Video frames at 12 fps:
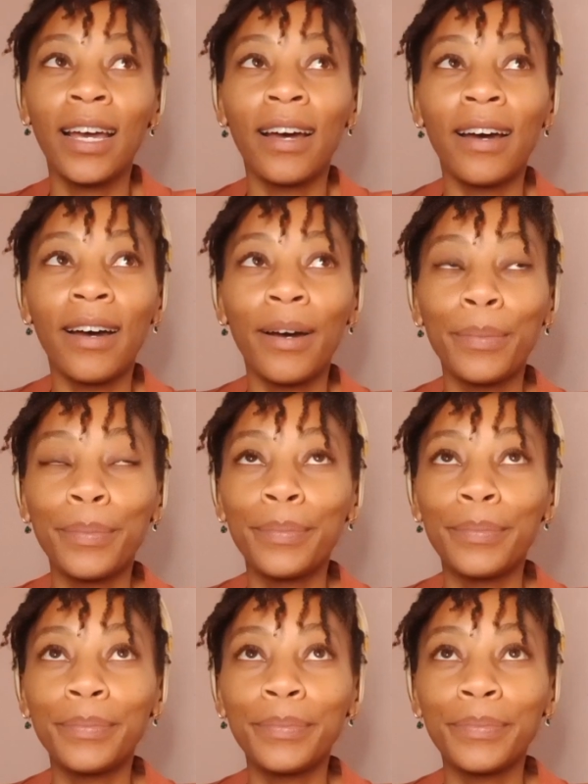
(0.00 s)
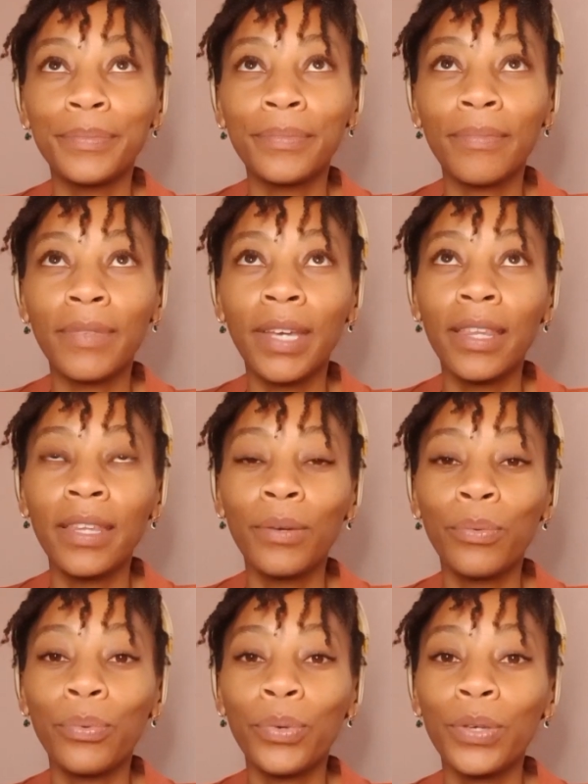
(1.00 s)
I
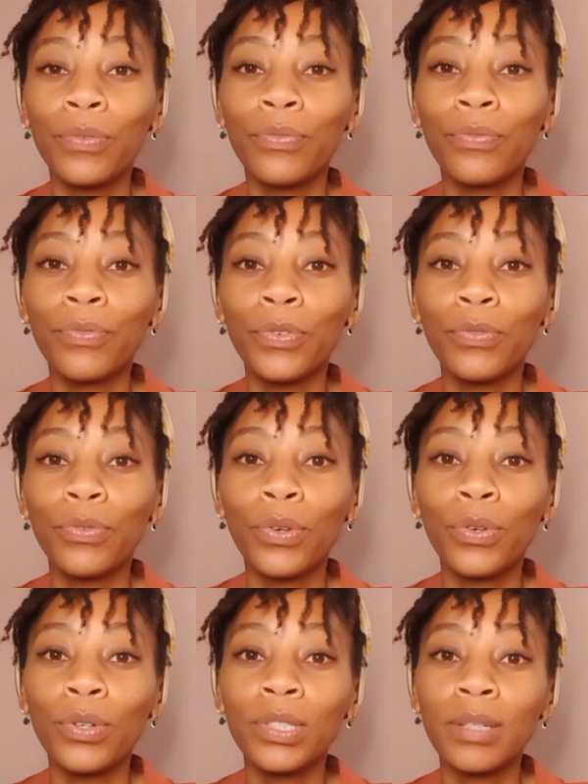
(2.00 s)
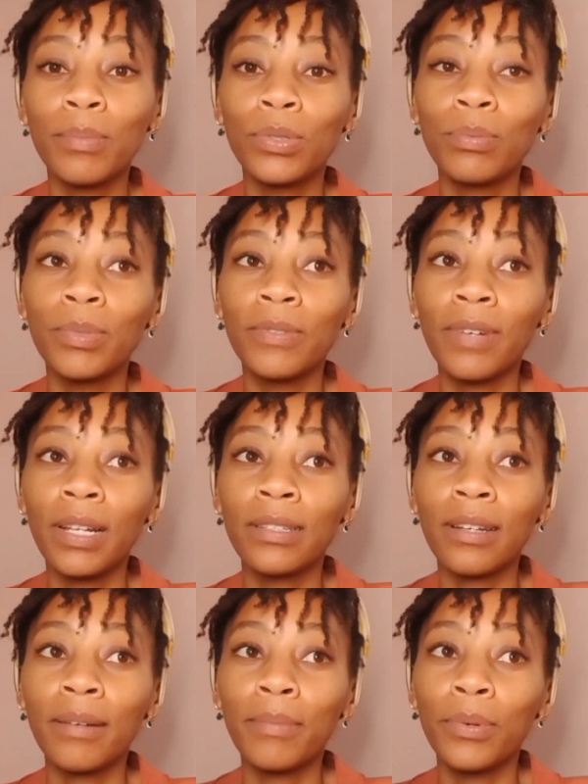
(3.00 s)
think if you're not able to be
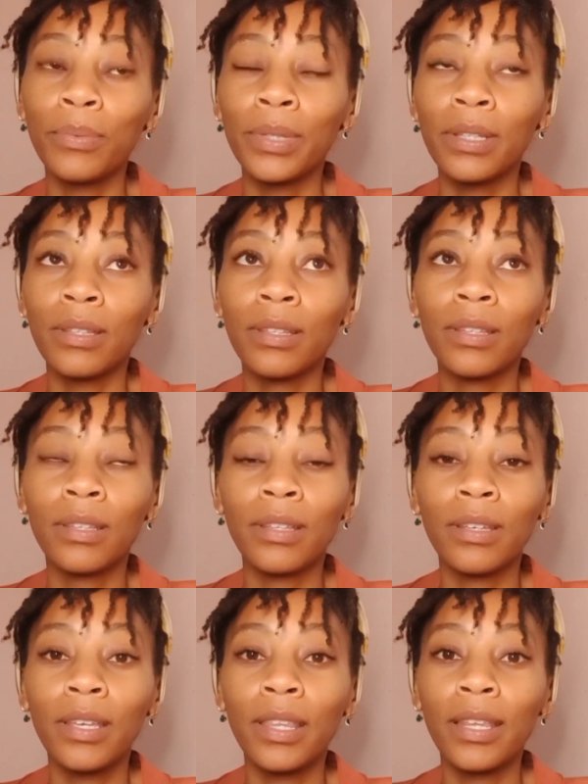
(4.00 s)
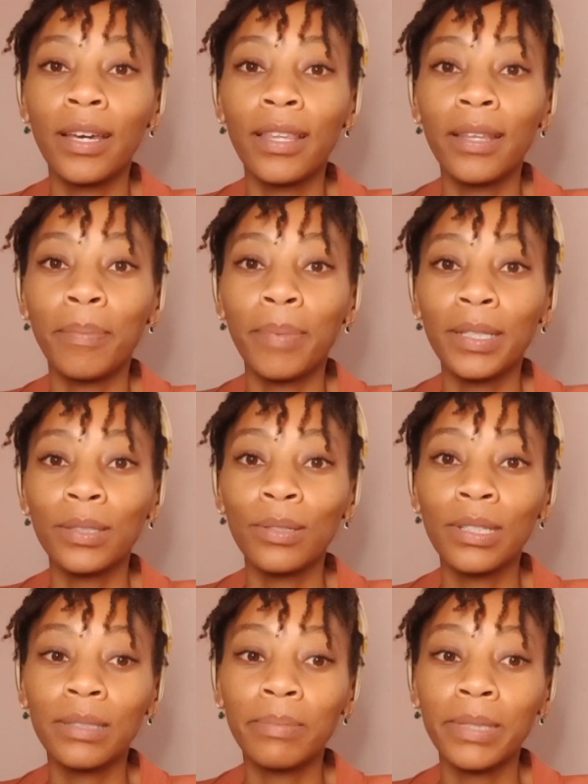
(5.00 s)
vulnerable with the other
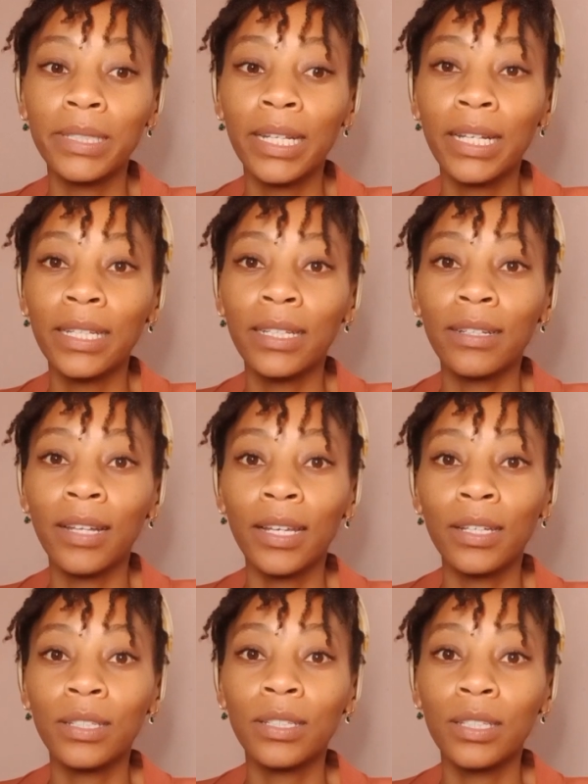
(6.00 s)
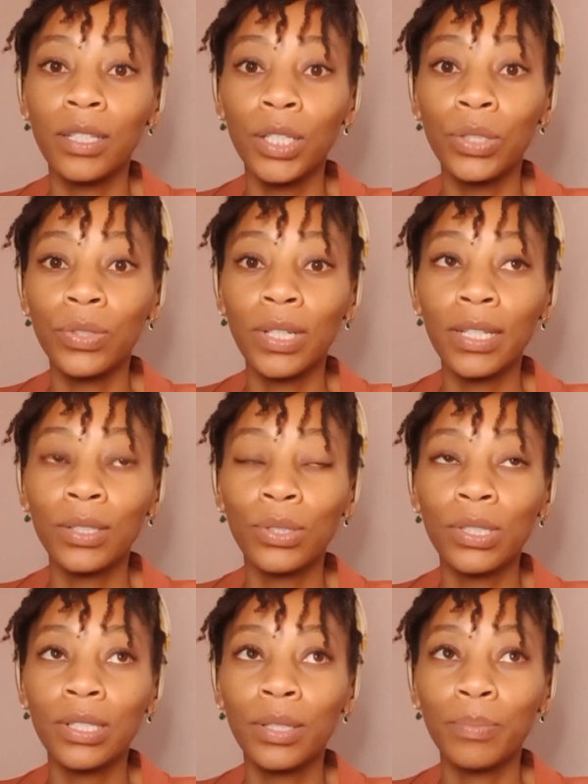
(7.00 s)
person, especially in
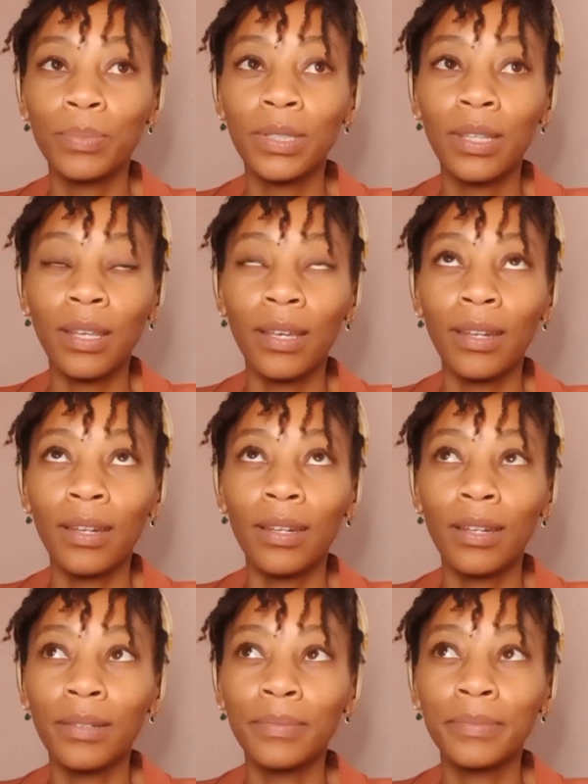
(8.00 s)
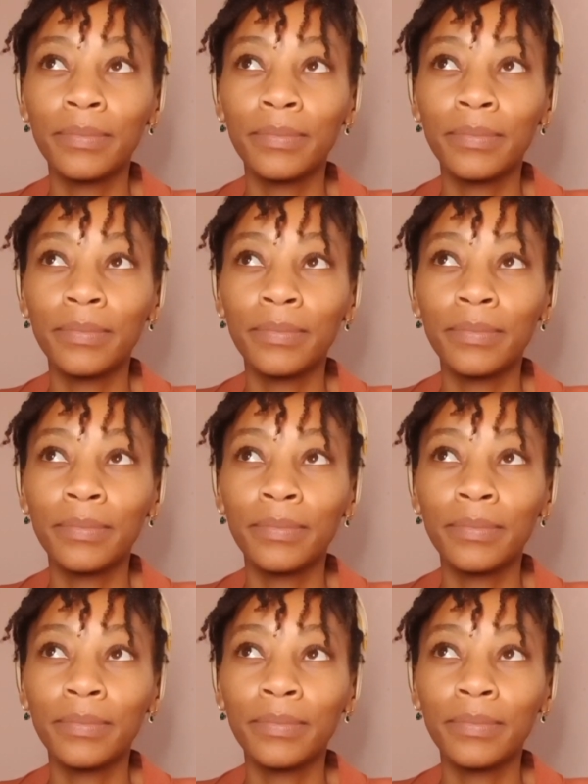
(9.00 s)
relationships, then